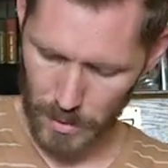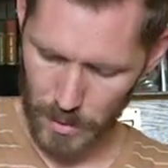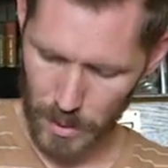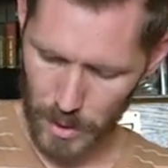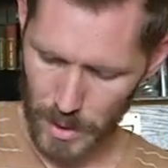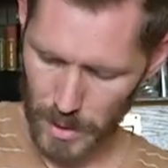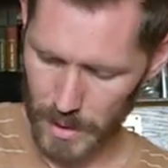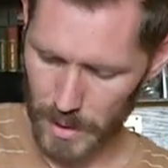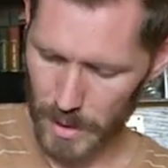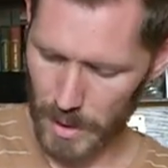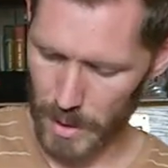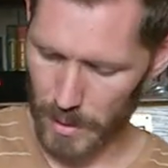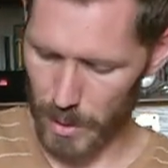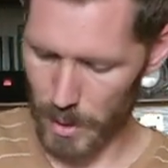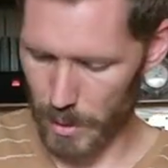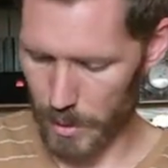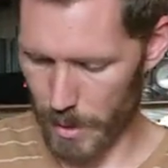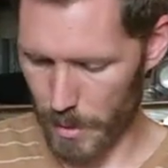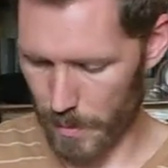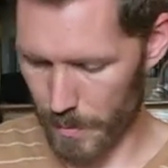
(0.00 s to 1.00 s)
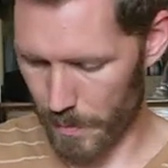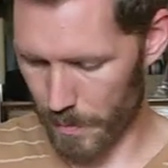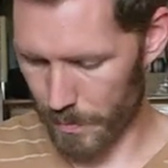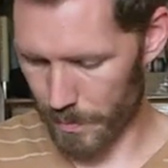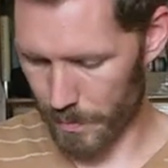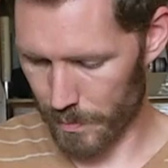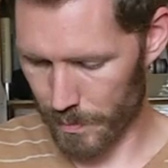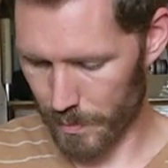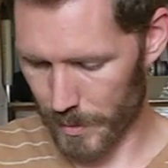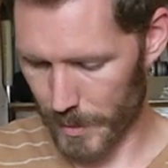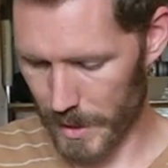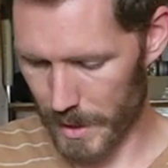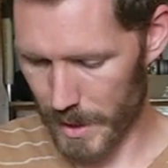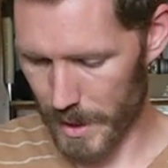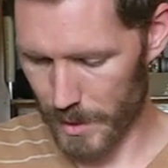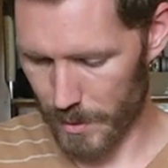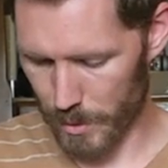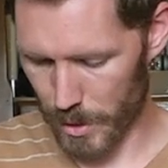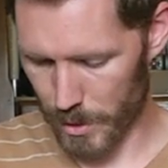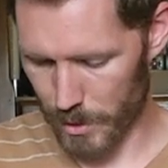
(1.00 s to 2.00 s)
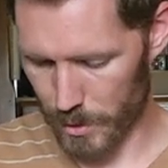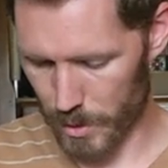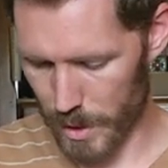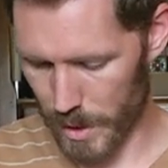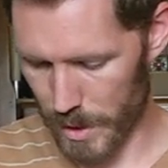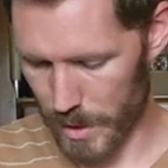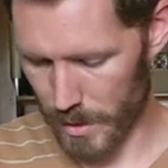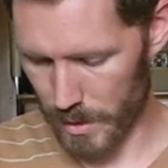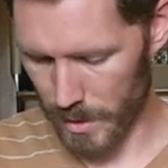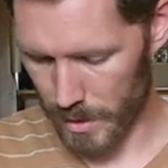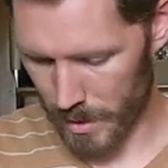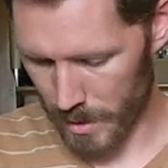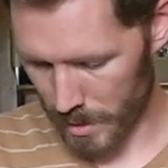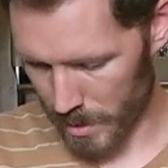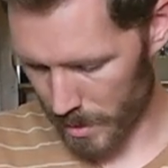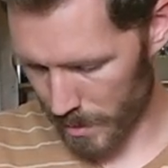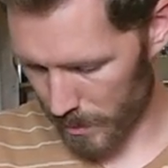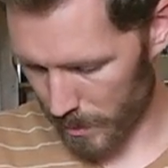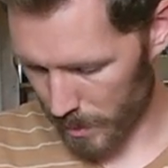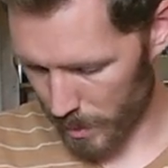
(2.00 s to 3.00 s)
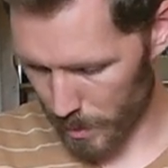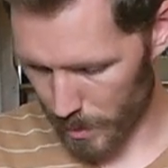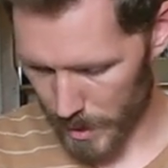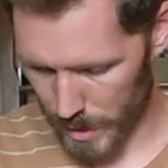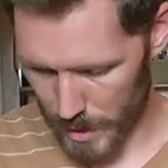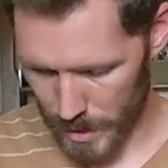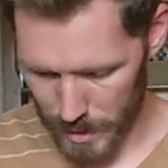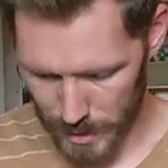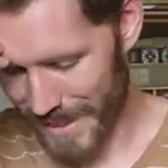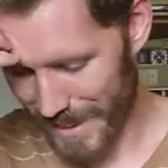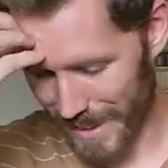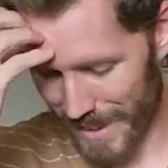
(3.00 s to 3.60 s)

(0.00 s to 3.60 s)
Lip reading: know if you can see that very well. It is frustrating for me.